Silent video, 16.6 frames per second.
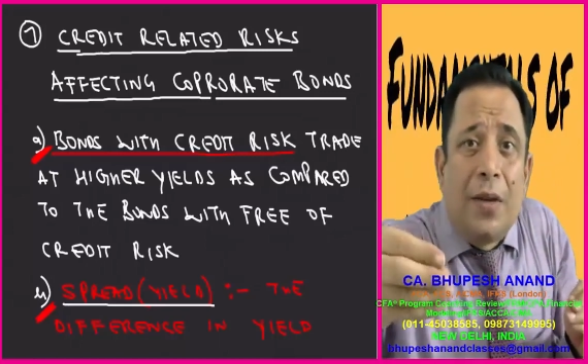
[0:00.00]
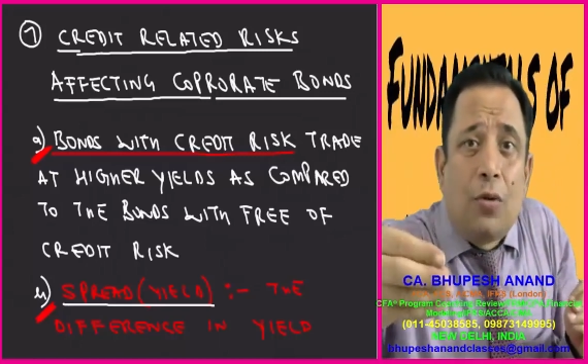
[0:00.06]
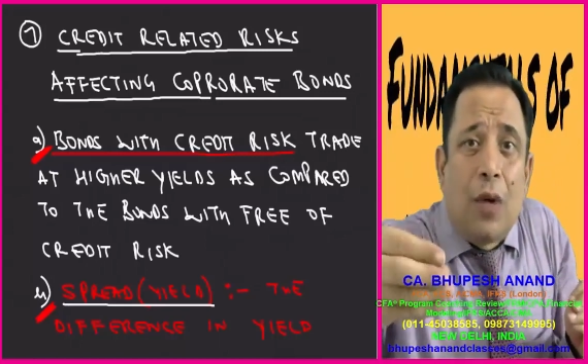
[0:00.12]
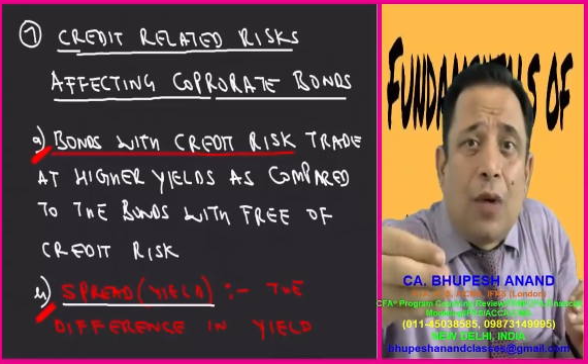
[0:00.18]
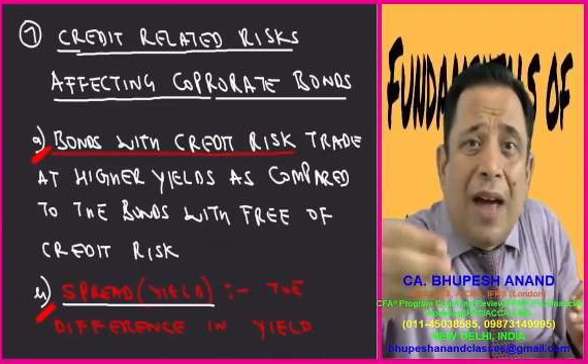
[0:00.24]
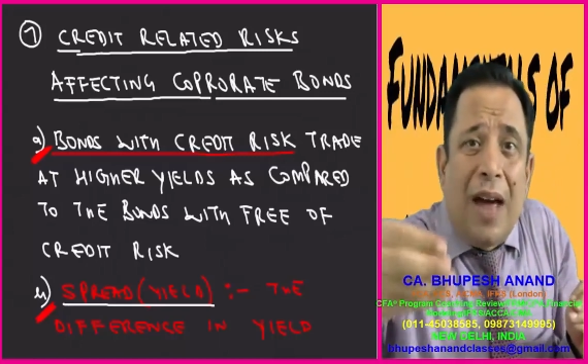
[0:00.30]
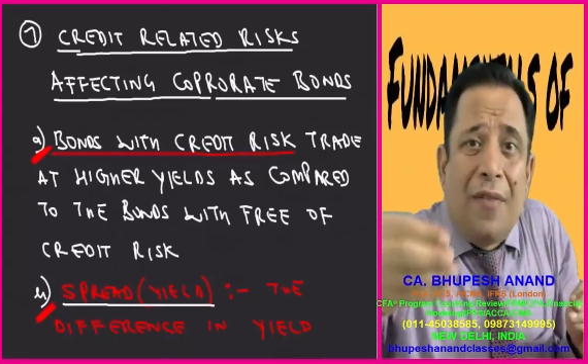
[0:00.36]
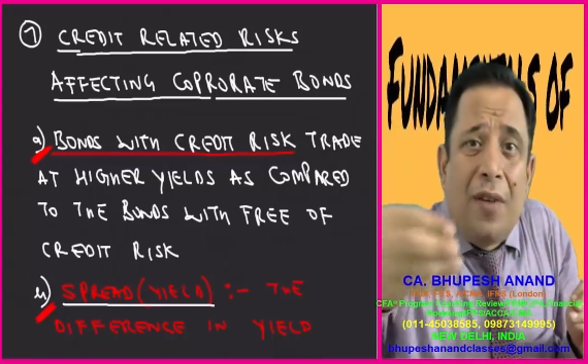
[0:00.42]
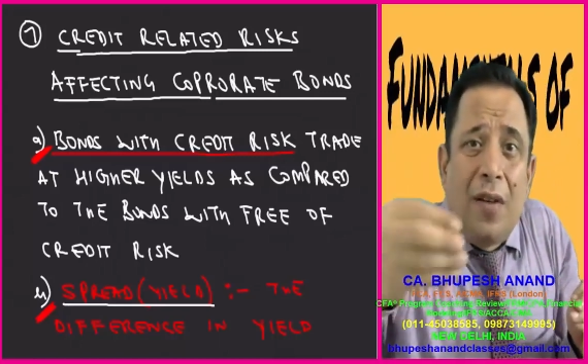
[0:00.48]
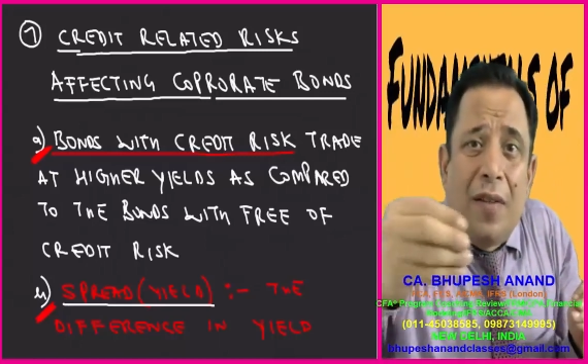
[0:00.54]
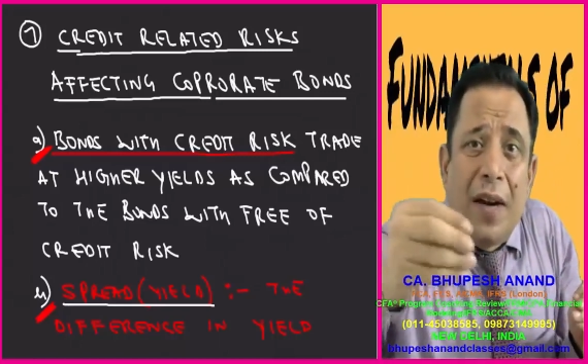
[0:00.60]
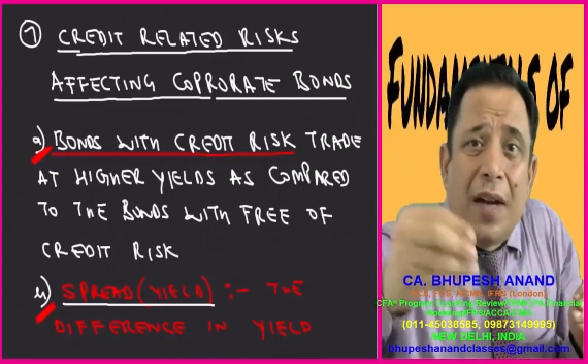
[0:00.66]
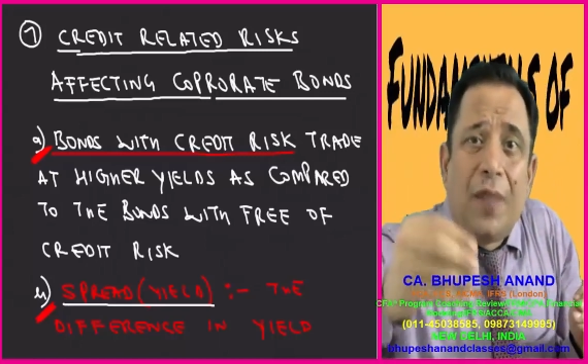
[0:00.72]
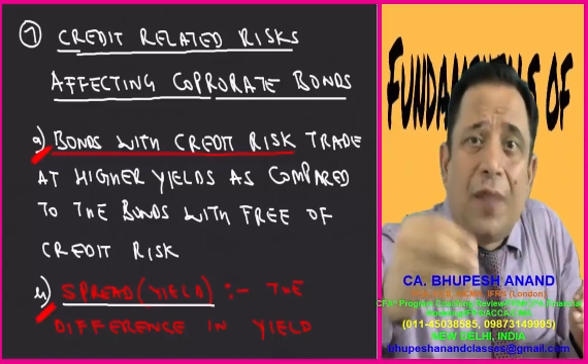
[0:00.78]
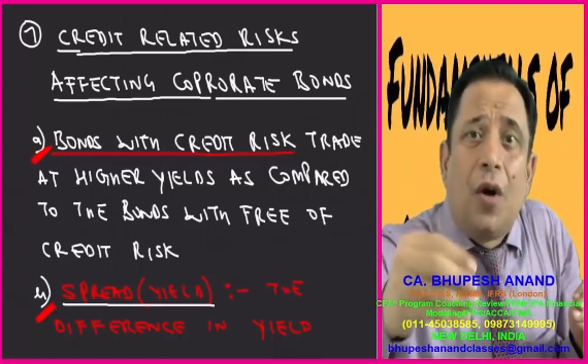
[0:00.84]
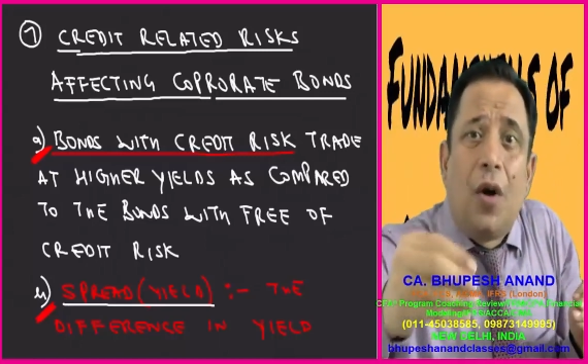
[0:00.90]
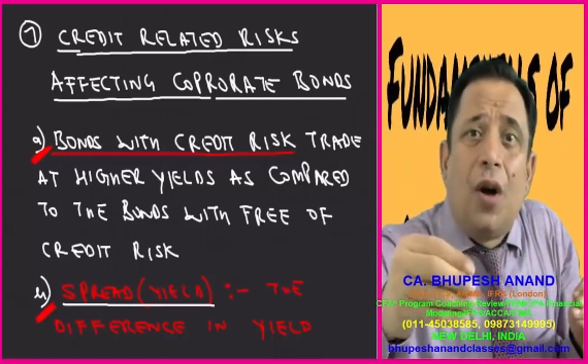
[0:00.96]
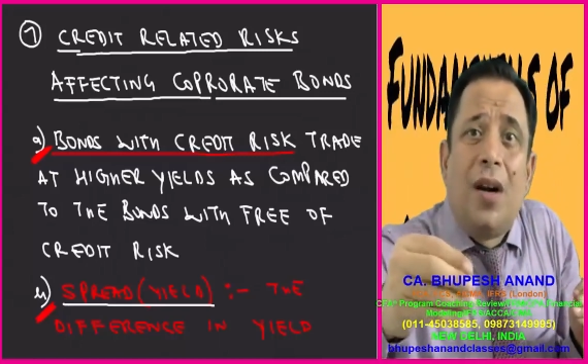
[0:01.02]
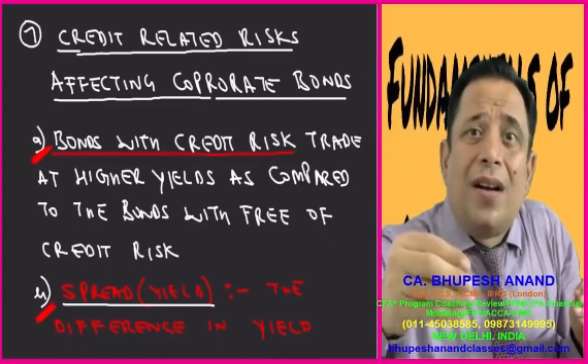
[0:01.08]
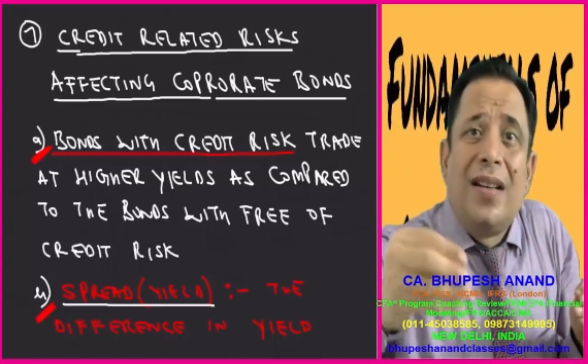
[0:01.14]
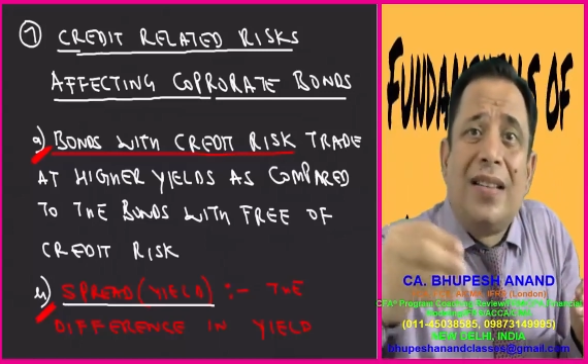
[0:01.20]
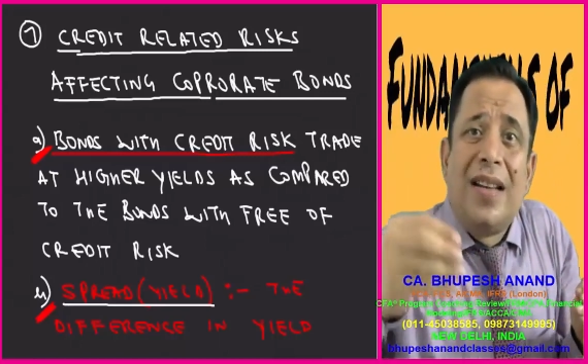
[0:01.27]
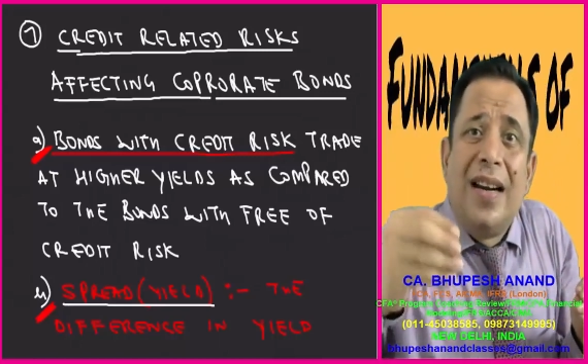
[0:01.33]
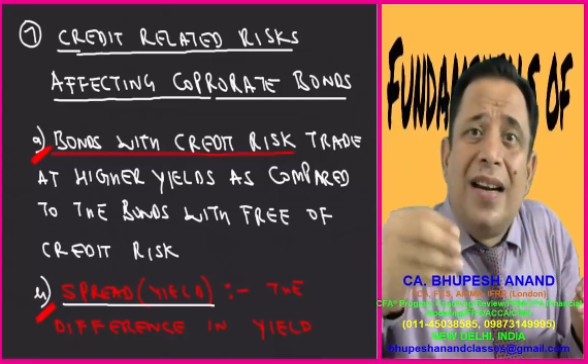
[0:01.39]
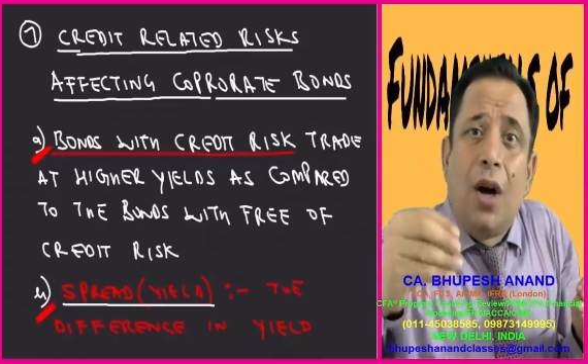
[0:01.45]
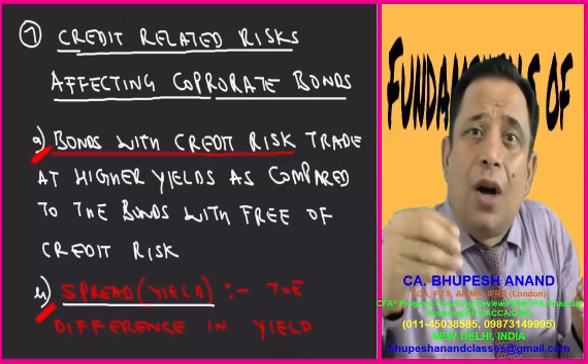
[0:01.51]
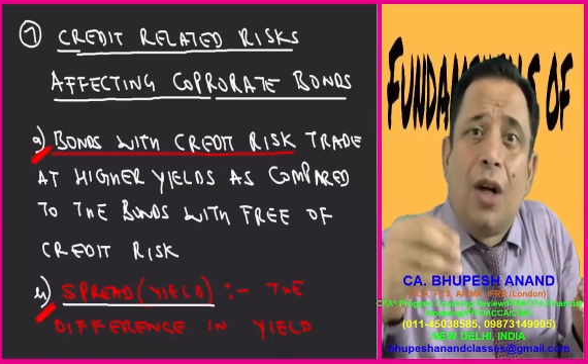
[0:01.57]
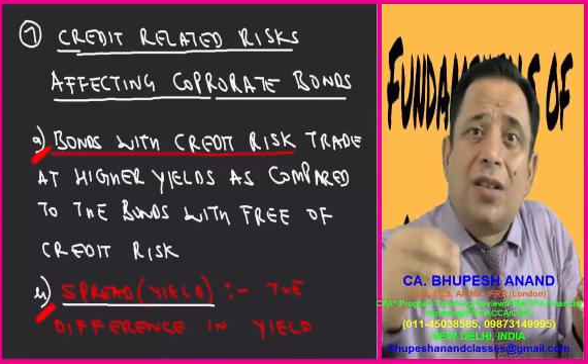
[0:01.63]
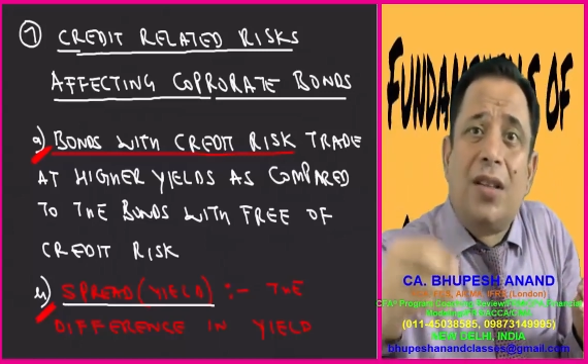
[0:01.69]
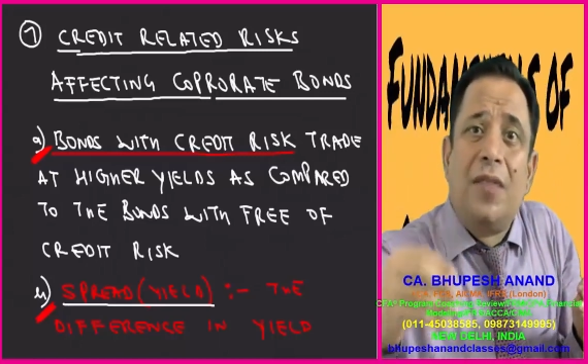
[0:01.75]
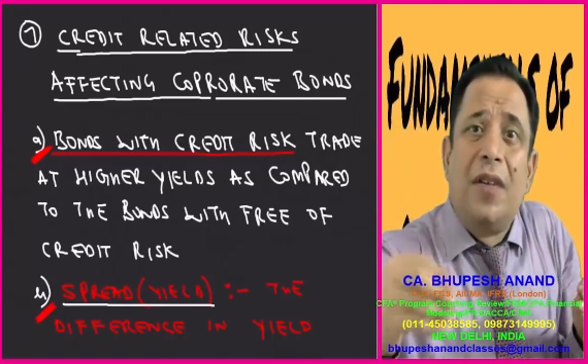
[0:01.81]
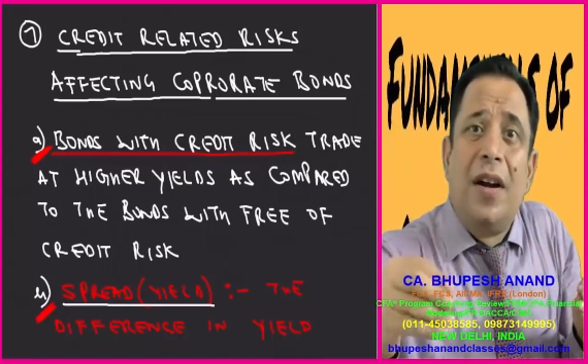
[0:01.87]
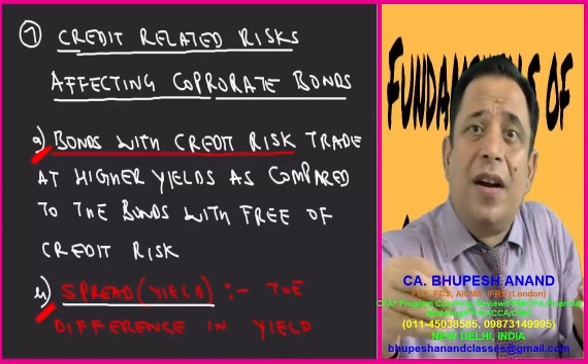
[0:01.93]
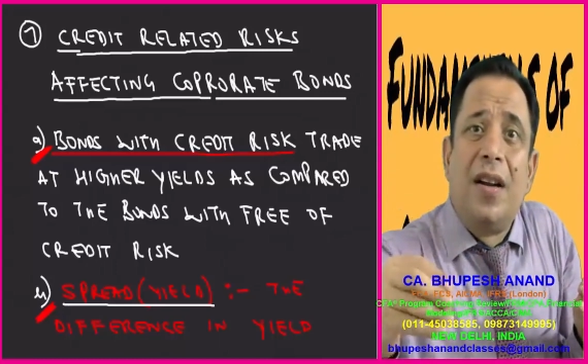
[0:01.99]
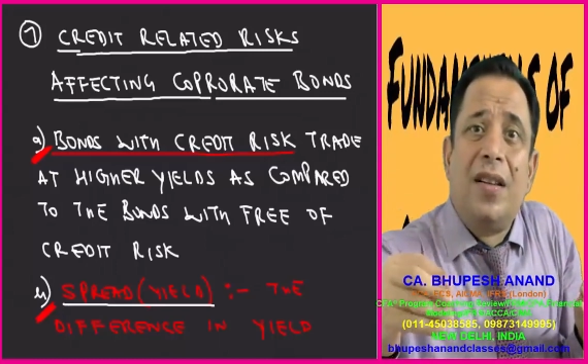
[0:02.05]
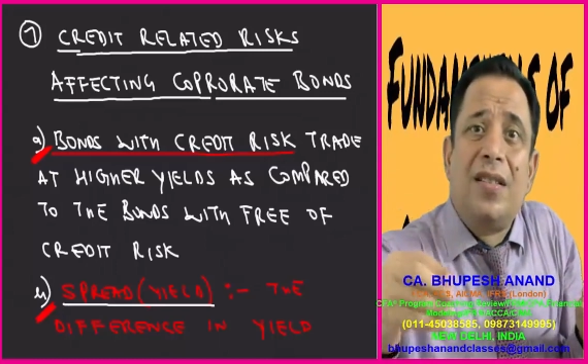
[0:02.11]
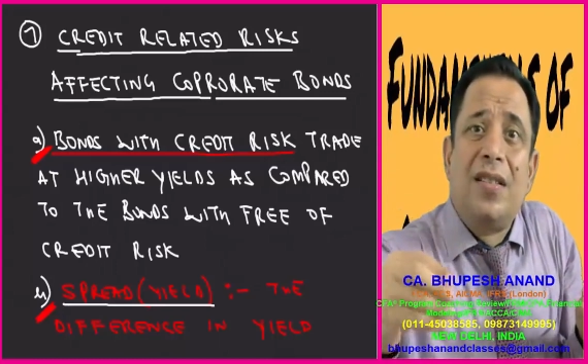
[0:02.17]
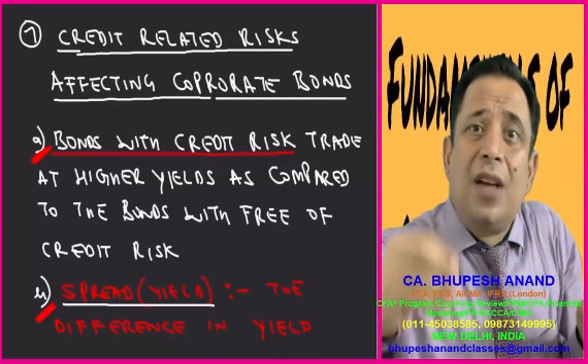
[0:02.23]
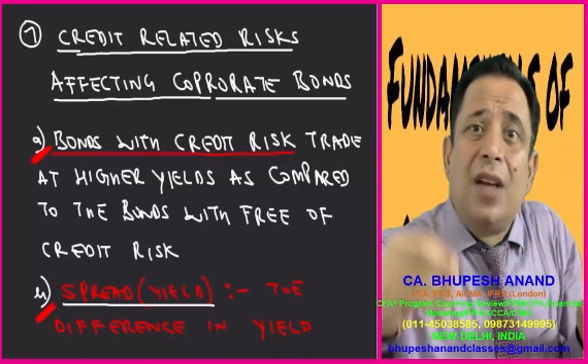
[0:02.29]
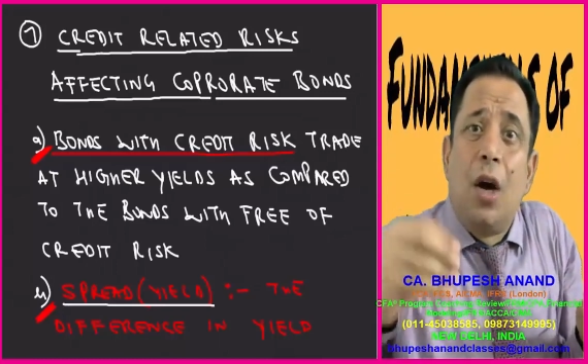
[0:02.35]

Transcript: So I have covered default risk and loss severity risk.